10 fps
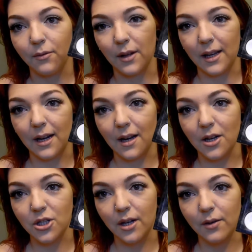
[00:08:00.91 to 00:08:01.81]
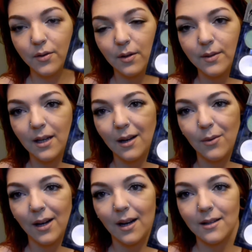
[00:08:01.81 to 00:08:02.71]
really any eyeshadows, so I was like, I
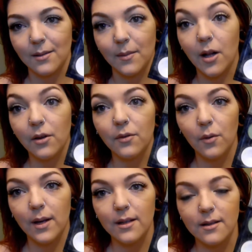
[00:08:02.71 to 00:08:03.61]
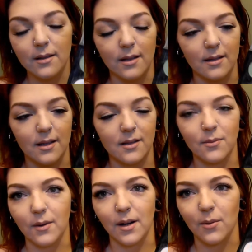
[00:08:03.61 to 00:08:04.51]
want to get some colorful ones because that's
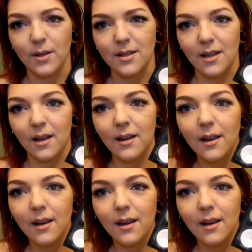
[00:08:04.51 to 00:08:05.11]
what I always think.